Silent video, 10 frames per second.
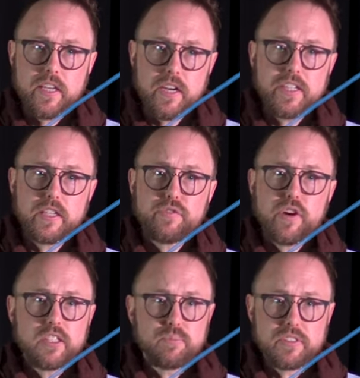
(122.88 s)
It
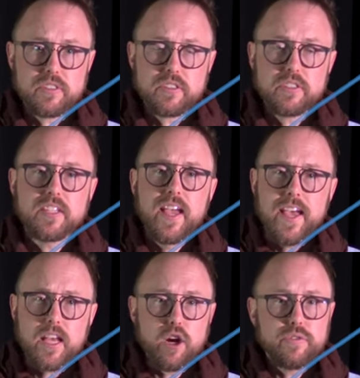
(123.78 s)
identifies businesses
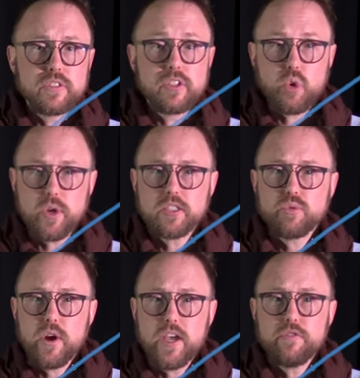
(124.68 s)
and offers the quickest
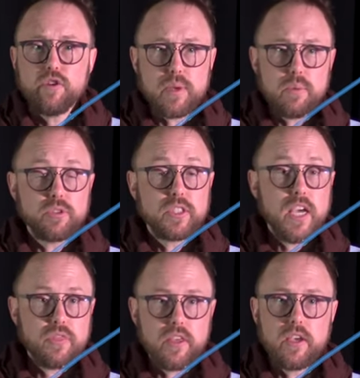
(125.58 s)
way for people to
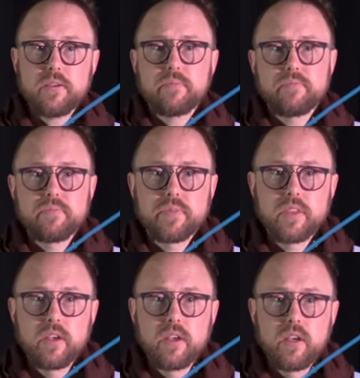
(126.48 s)
get there.
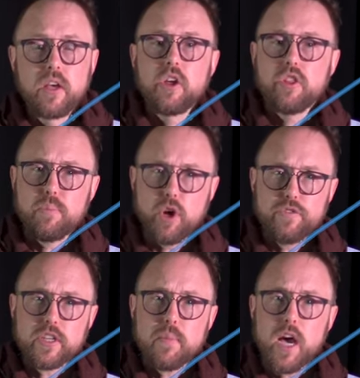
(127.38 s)
The
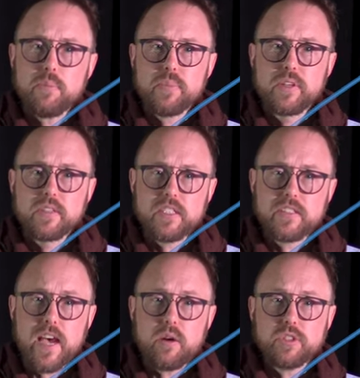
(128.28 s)
perfect map is
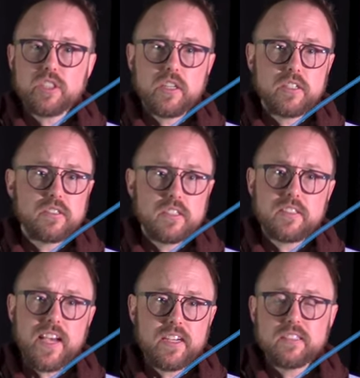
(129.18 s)
that which does this
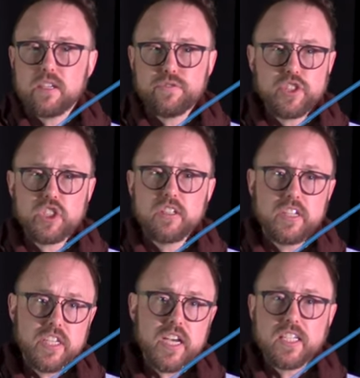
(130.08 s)
as
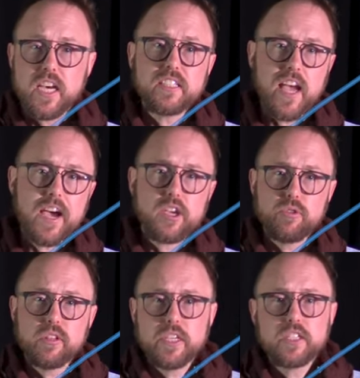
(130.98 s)
efficiently and as
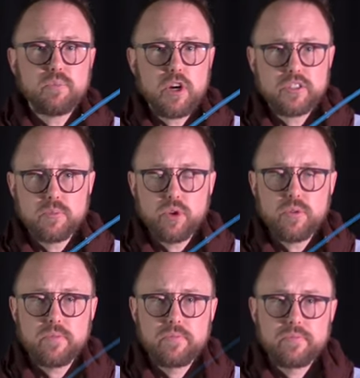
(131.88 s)
accurately as possible.